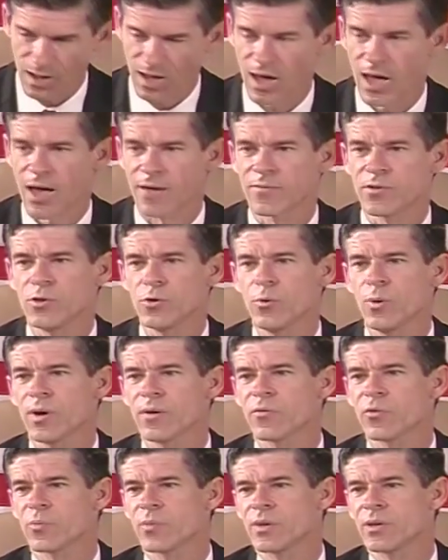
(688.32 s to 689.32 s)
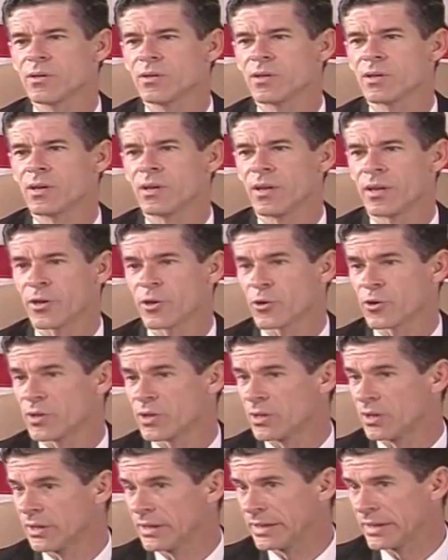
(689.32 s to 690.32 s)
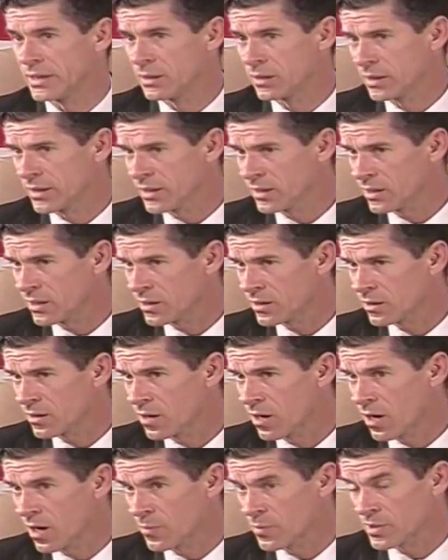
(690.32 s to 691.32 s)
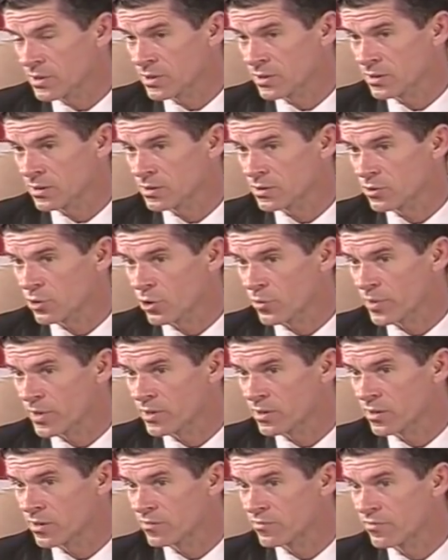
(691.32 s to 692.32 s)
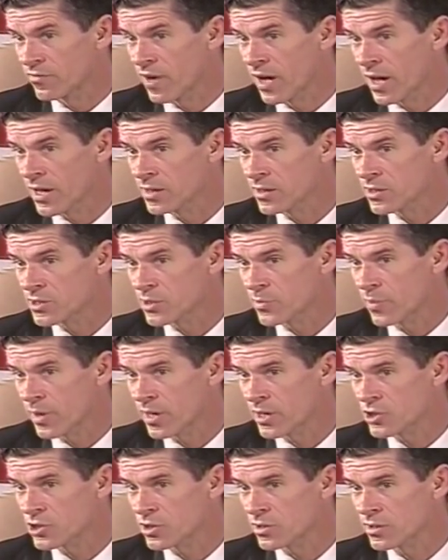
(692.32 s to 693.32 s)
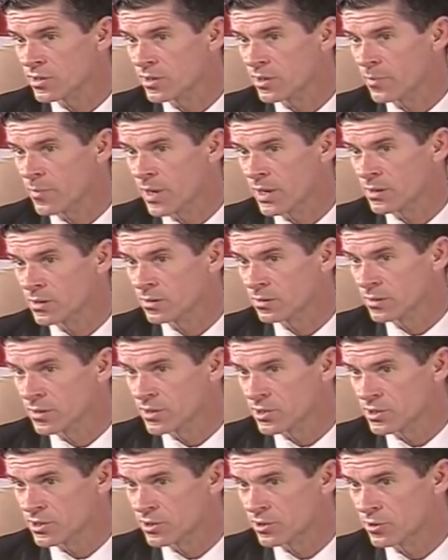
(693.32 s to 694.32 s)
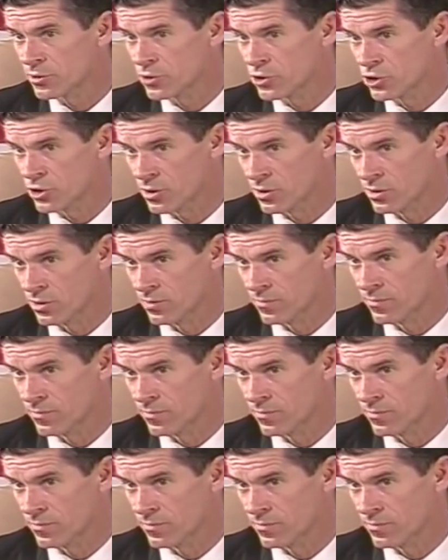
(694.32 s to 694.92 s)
Have you ever been declared legally incompetent or been confined as a patient in a mental institution?